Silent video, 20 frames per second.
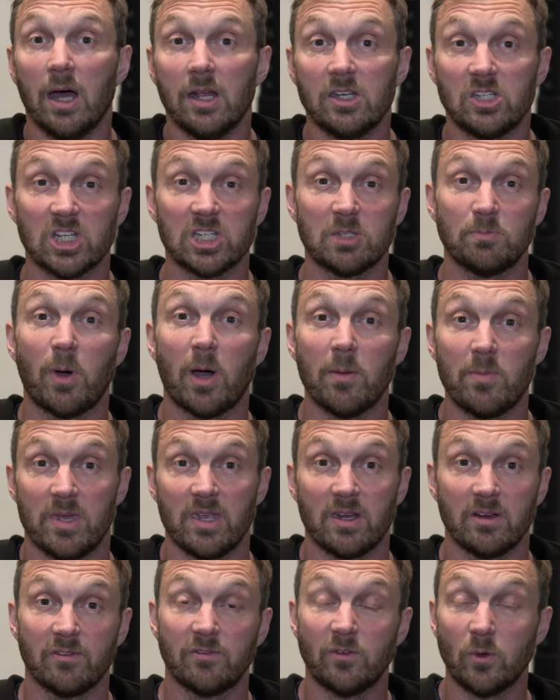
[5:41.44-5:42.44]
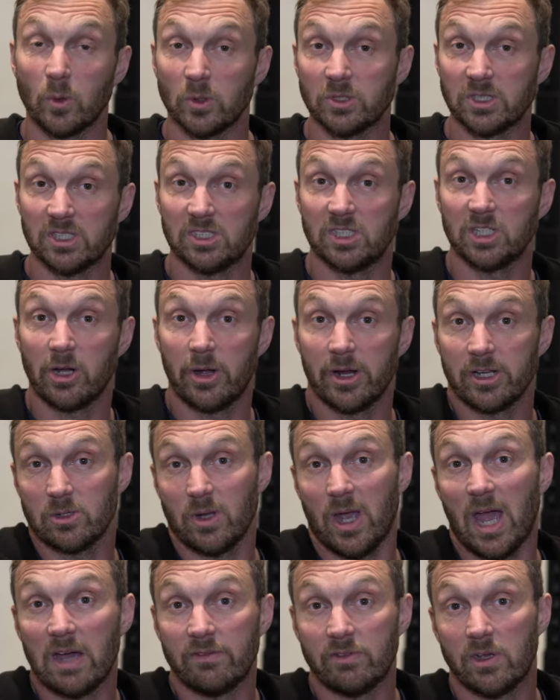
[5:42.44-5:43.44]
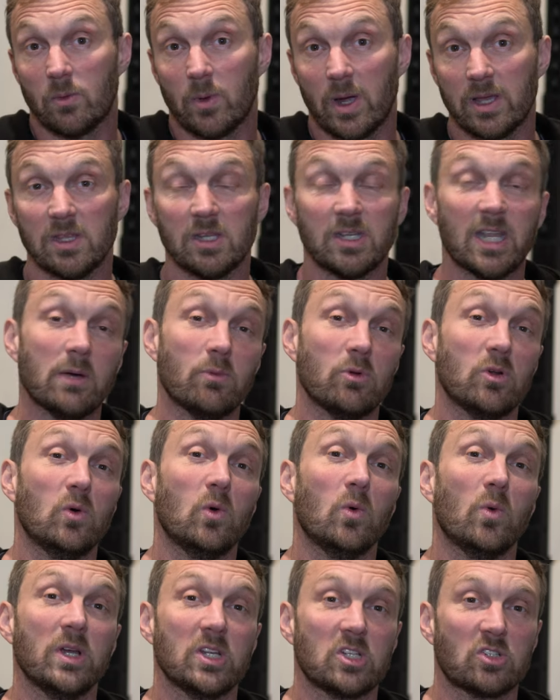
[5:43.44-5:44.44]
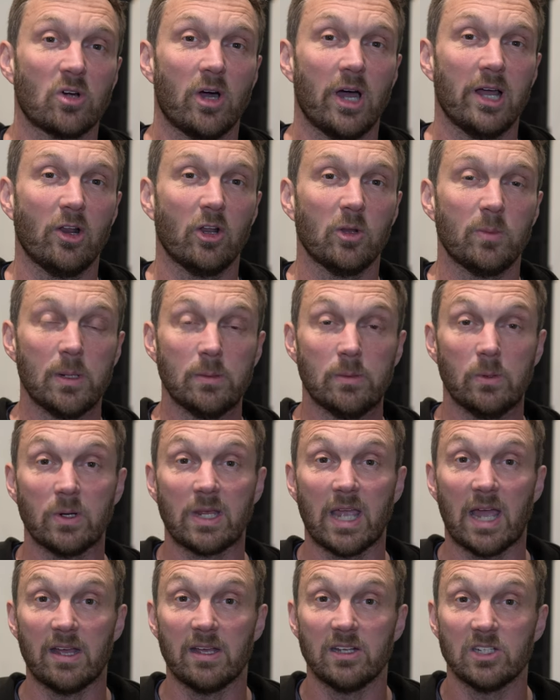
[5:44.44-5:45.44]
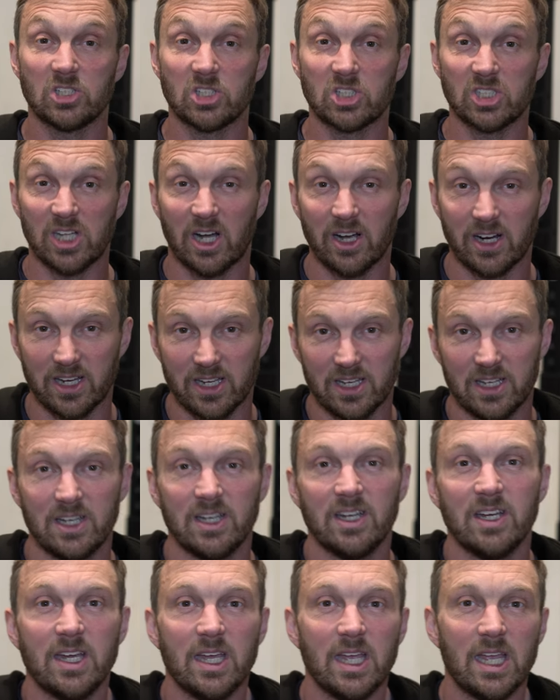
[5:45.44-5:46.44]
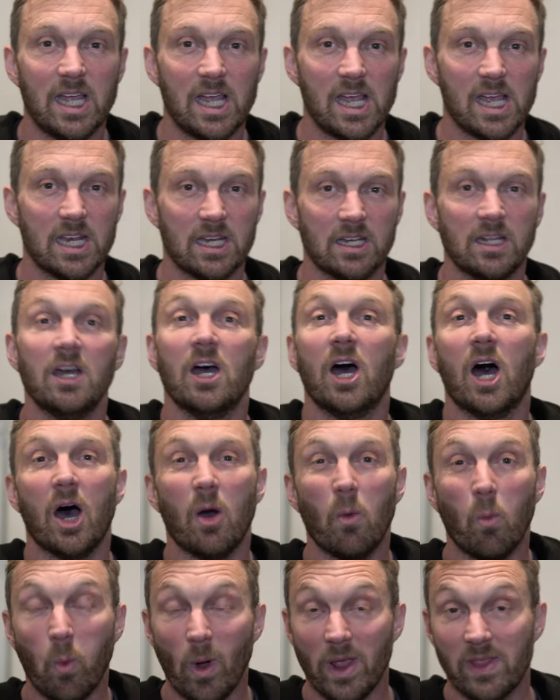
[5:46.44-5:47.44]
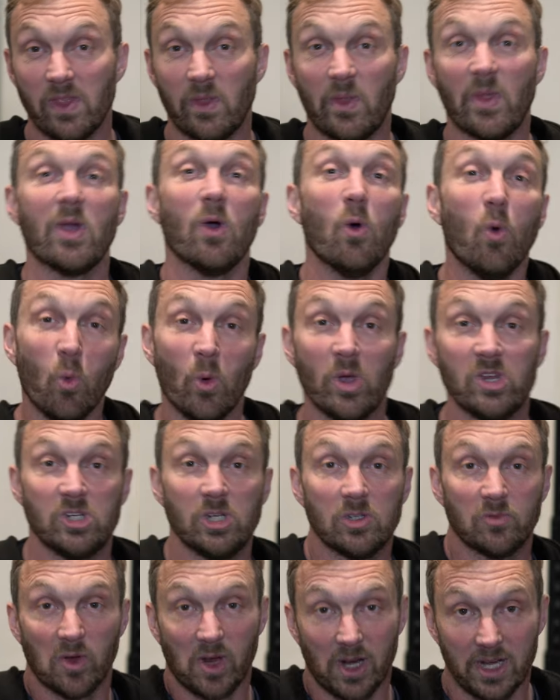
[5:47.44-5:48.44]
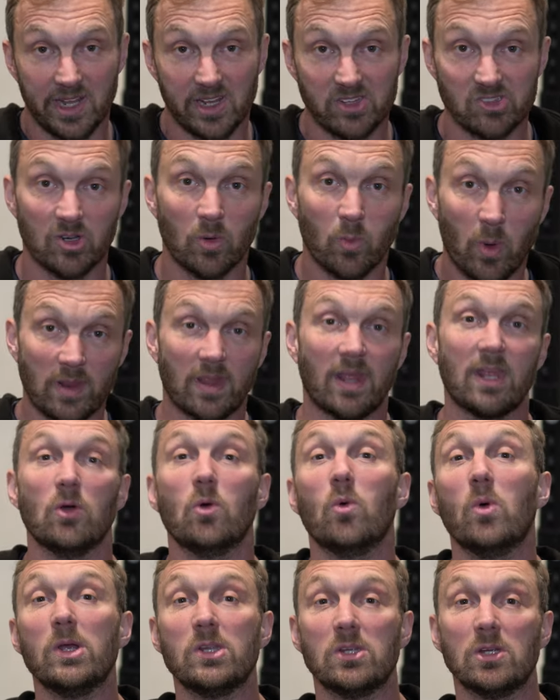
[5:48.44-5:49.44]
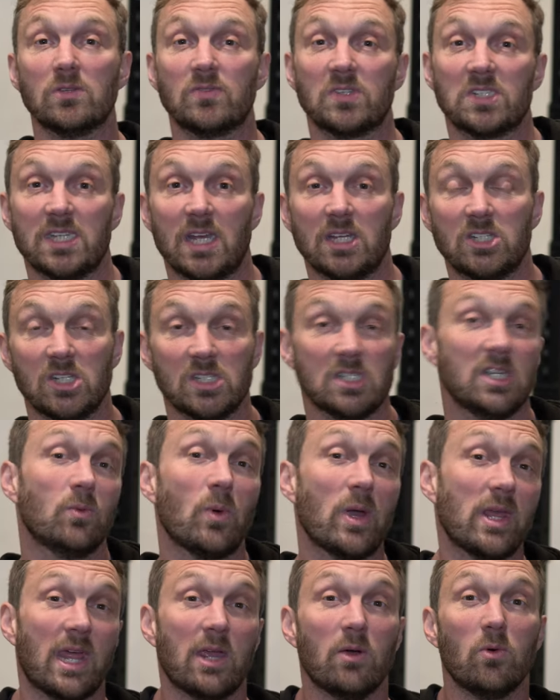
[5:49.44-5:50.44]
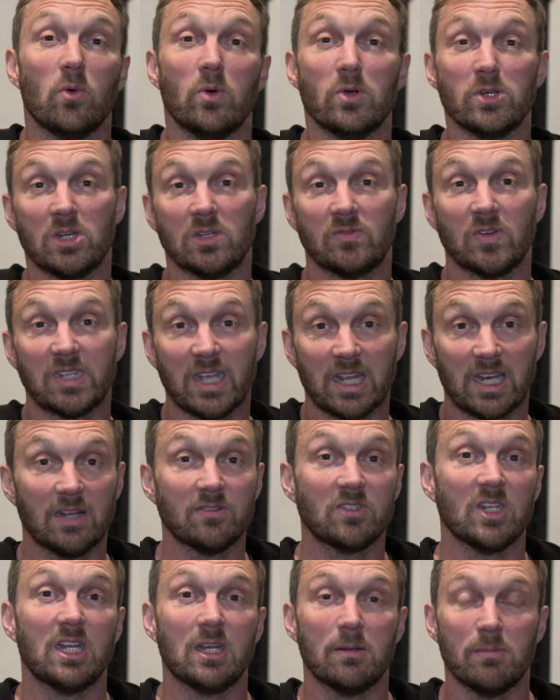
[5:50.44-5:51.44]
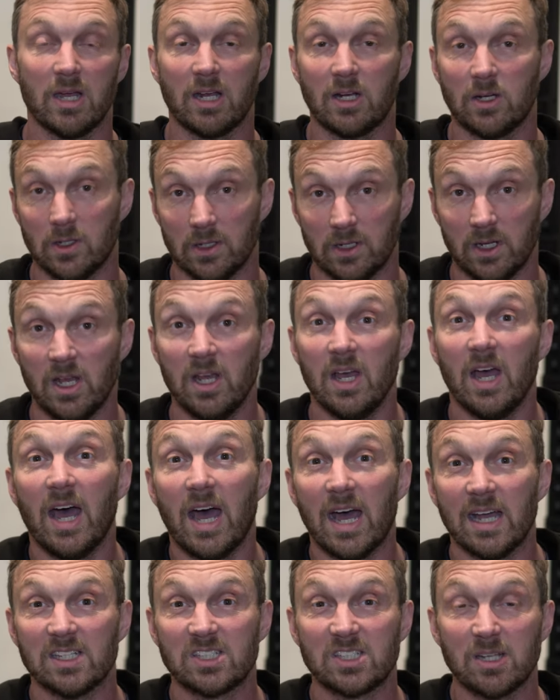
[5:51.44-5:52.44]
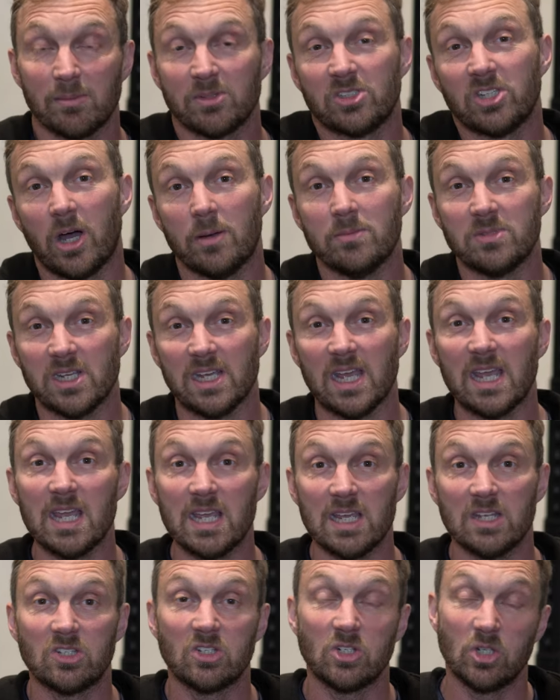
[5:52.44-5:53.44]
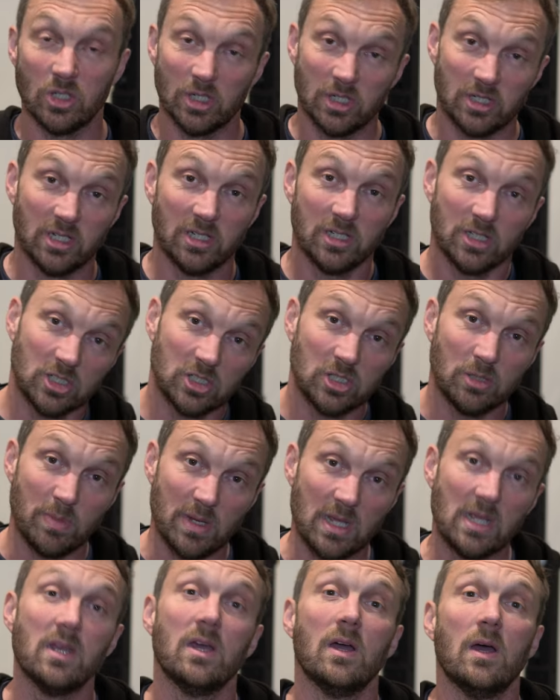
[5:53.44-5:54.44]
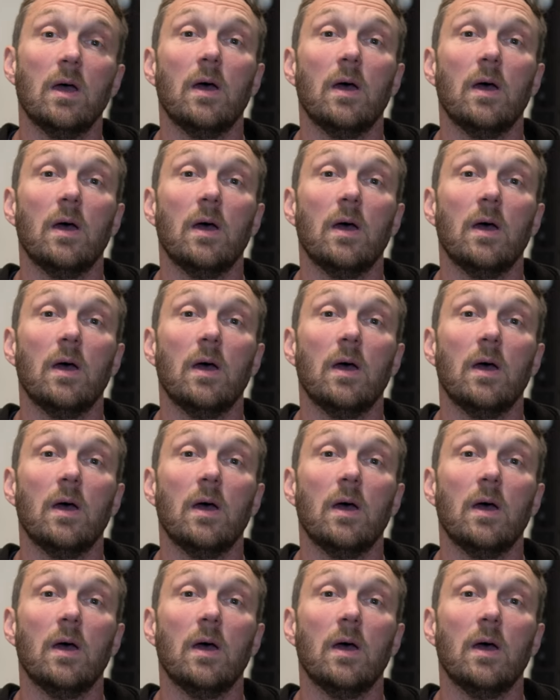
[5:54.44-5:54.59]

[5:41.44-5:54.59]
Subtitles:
just by being forced into going to a heavier weight than they would always try. A lot of people get stuck in a weight that they always use for cleans, and a weight they always use for snatches, and a weight they always use for deadlifts in a Metcon. And sometimes it is good to be